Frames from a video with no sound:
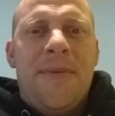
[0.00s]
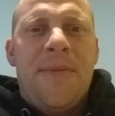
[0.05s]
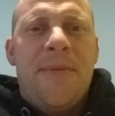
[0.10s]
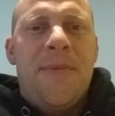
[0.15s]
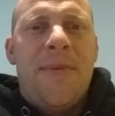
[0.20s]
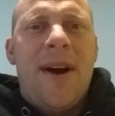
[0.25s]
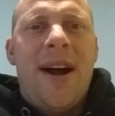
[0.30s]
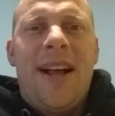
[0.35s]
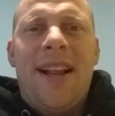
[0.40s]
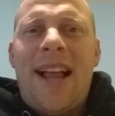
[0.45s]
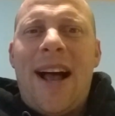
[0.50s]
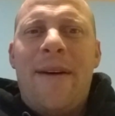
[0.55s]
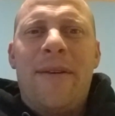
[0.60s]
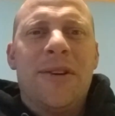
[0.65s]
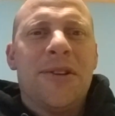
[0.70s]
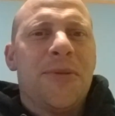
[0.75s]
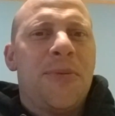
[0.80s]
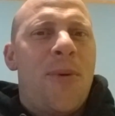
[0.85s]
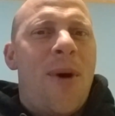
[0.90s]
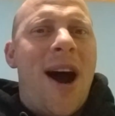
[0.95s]
Well, I
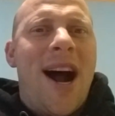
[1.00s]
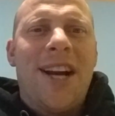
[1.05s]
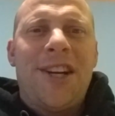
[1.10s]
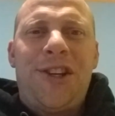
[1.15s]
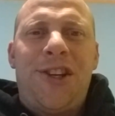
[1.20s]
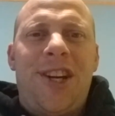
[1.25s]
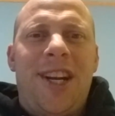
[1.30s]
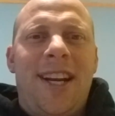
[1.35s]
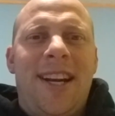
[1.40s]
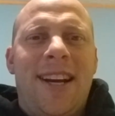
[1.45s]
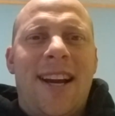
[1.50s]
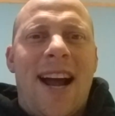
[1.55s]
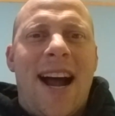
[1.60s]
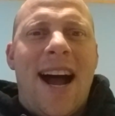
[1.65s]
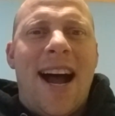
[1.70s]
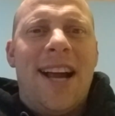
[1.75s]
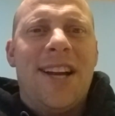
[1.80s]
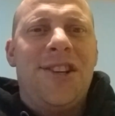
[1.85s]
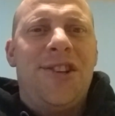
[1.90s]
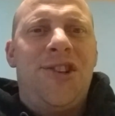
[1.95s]
was watching uh,